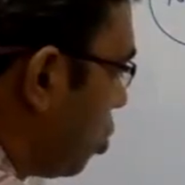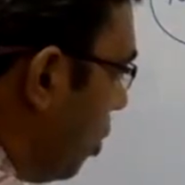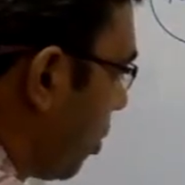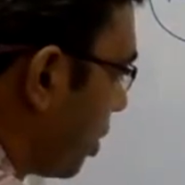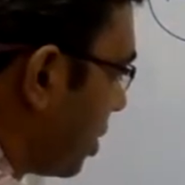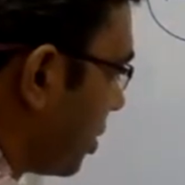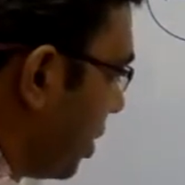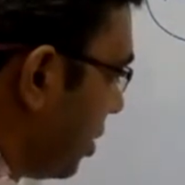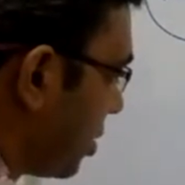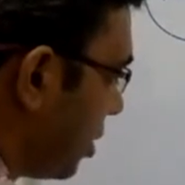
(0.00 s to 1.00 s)
two
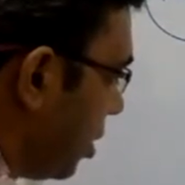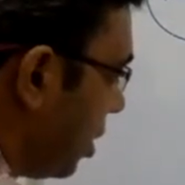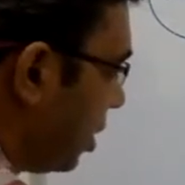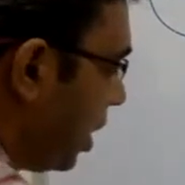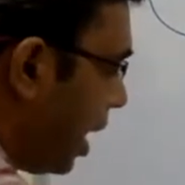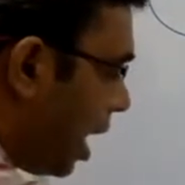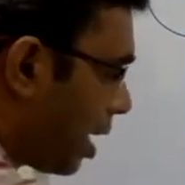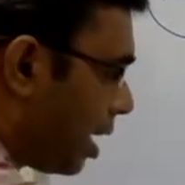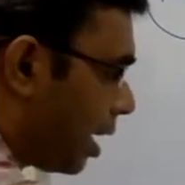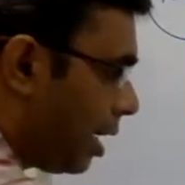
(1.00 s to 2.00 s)
processes, they
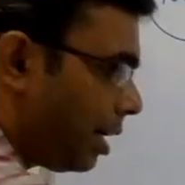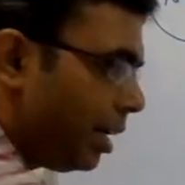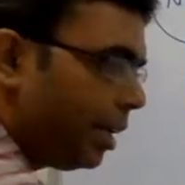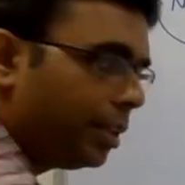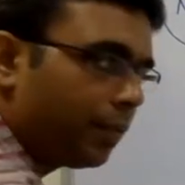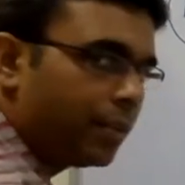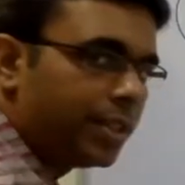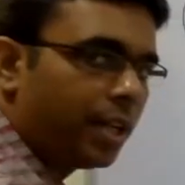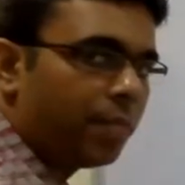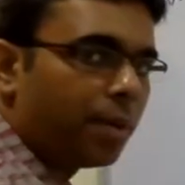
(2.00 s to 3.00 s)
are currently in the
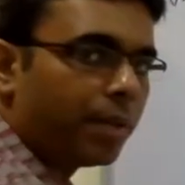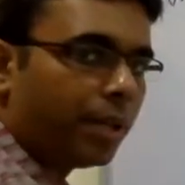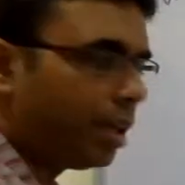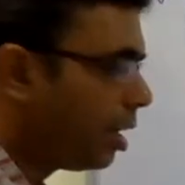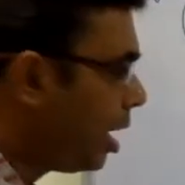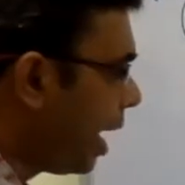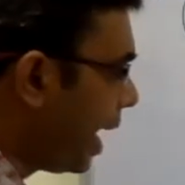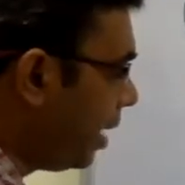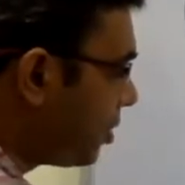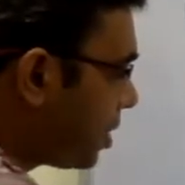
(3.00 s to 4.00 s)
physical memory,
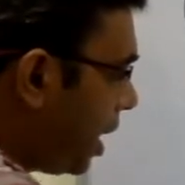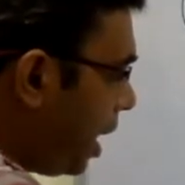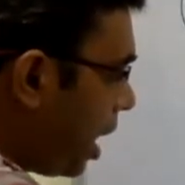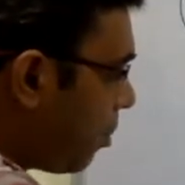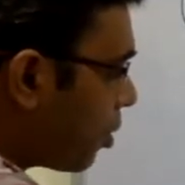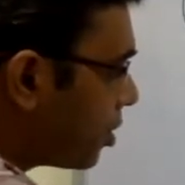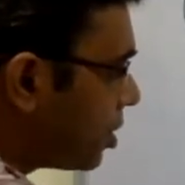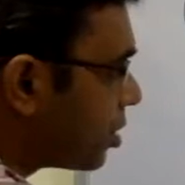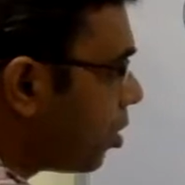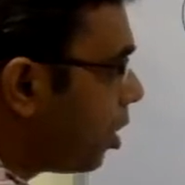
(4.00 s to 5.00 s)
and if say a
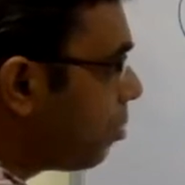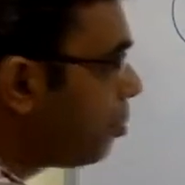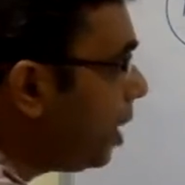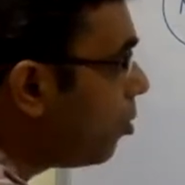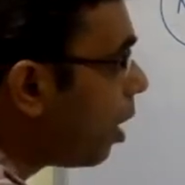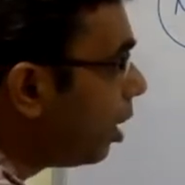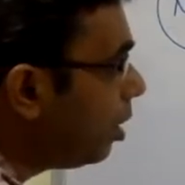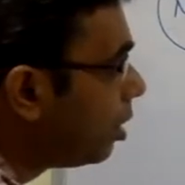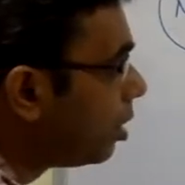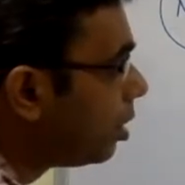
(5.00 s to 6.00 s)
process called P1
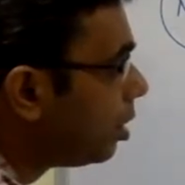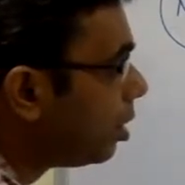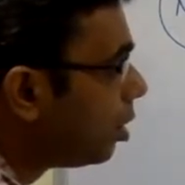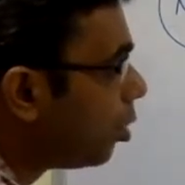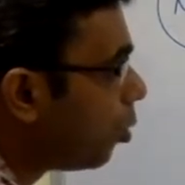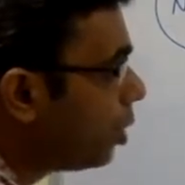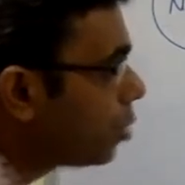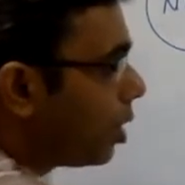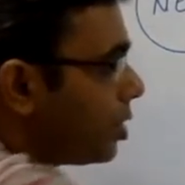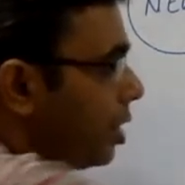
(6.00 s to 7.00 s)
which
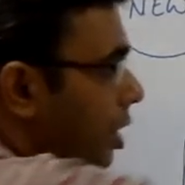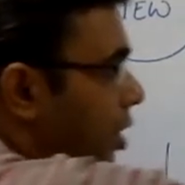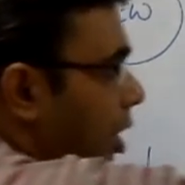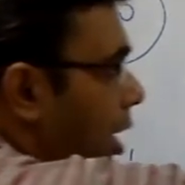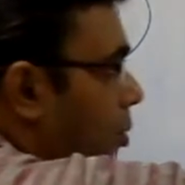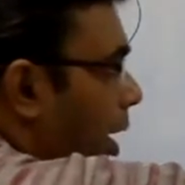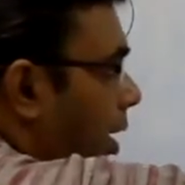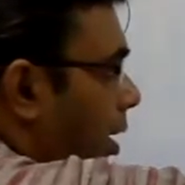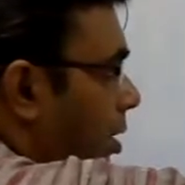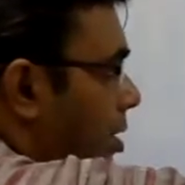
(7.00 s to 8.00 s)
was initially
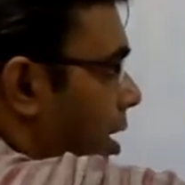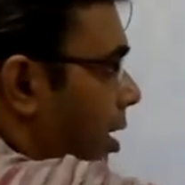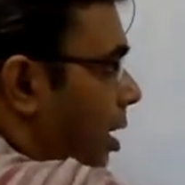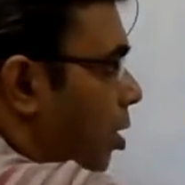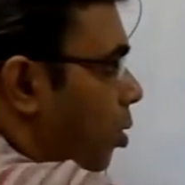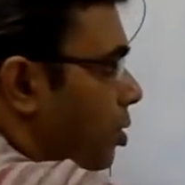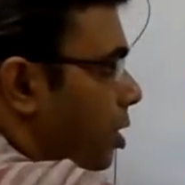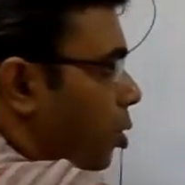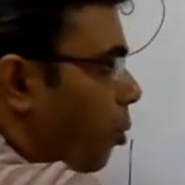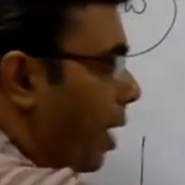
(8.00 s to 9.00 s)
running suddenly goes
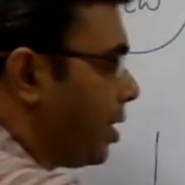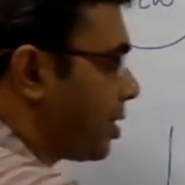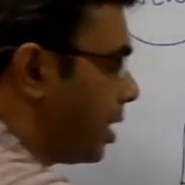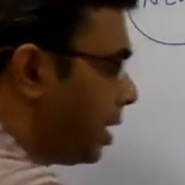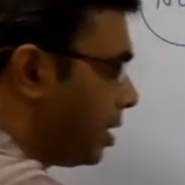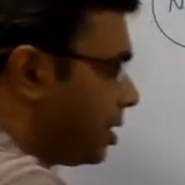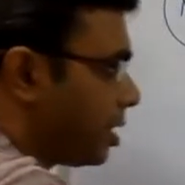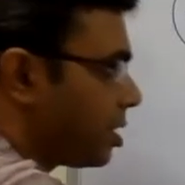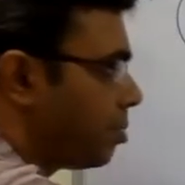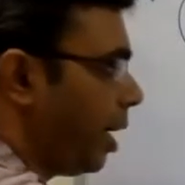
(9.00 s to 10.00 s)
into a wait state, it has
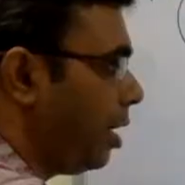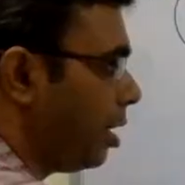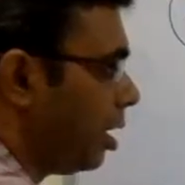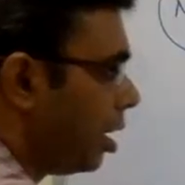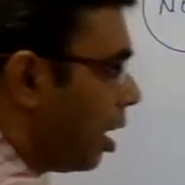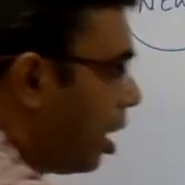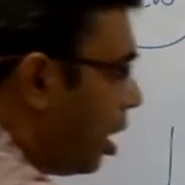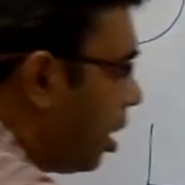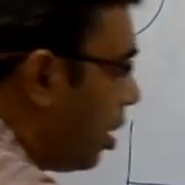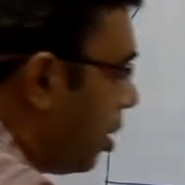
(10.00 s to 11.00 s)
just made
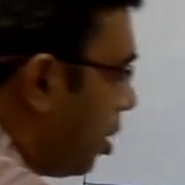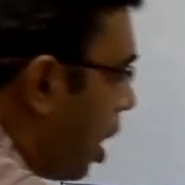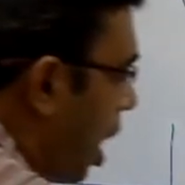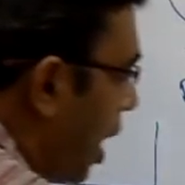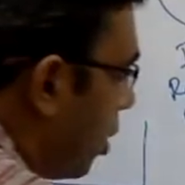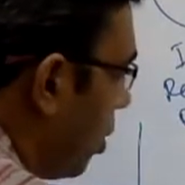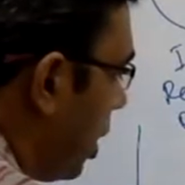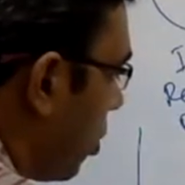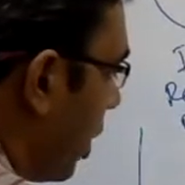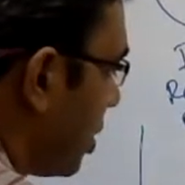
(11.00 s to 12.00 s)
a IO
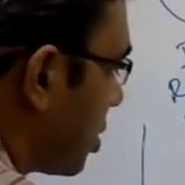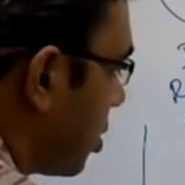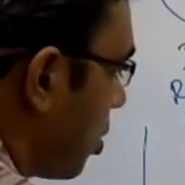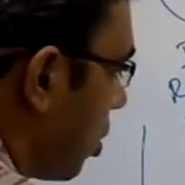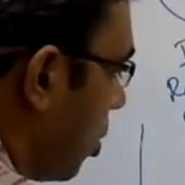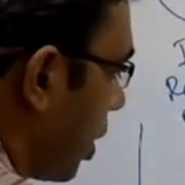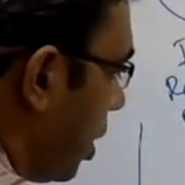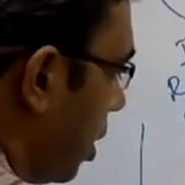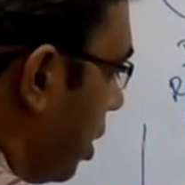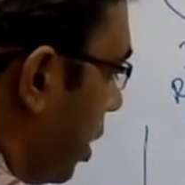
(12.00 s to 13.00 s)
request,
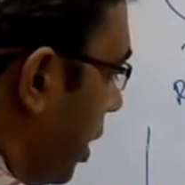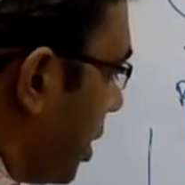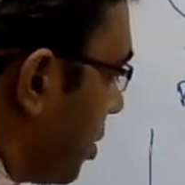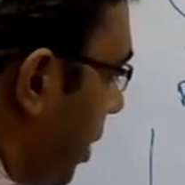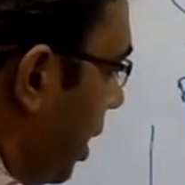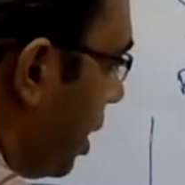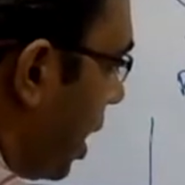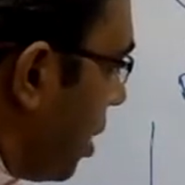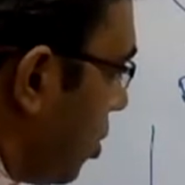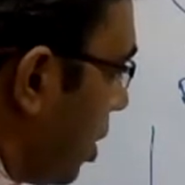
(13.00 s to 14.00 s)
okay, it has made an
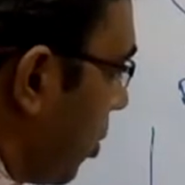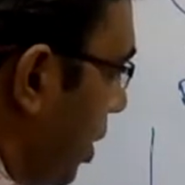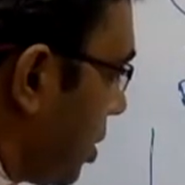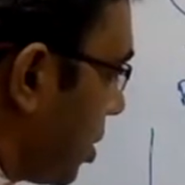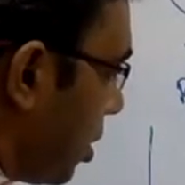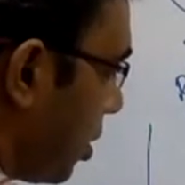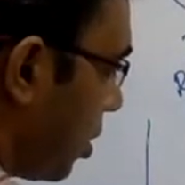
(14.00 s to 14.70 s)
IO request,